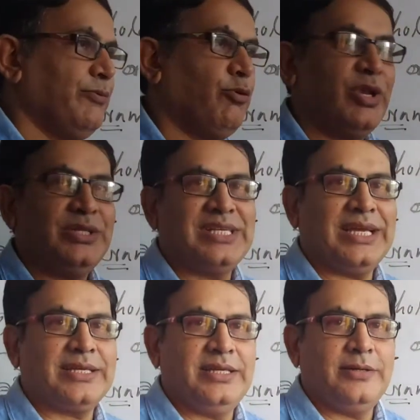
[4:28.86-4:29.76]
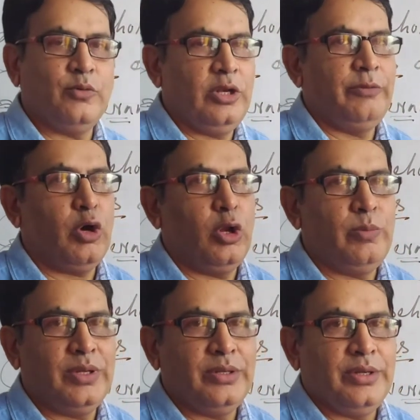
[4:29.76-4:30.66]
Foreign sector will
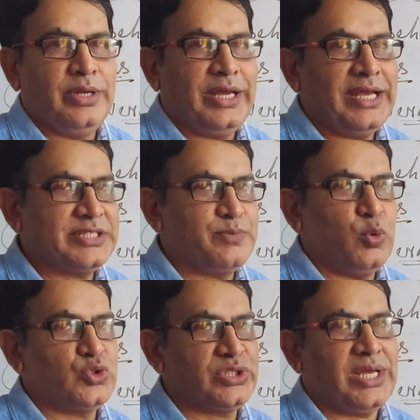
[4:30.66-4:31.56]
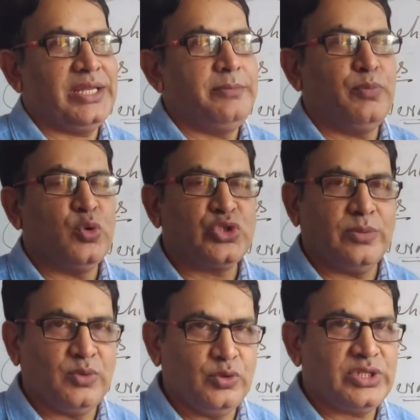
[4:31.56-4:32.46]
involve exports and imports
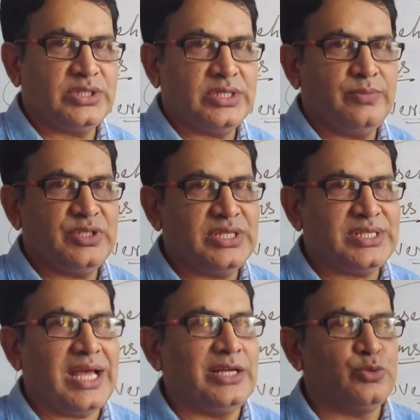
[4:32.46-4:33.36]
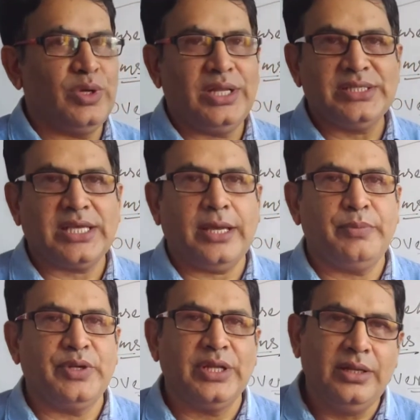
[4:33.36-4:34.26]
of goods and services as well as
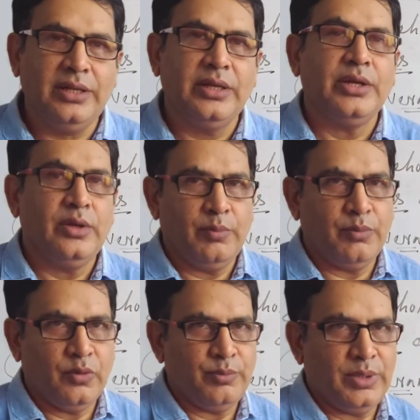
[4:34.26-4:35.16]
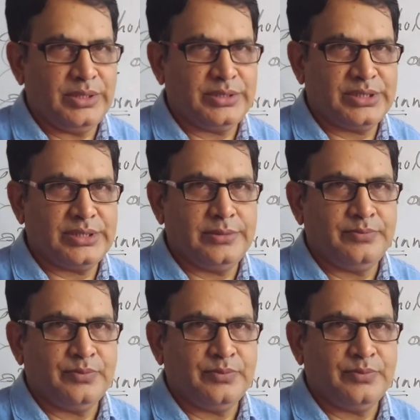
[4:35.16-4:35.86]
capital movements.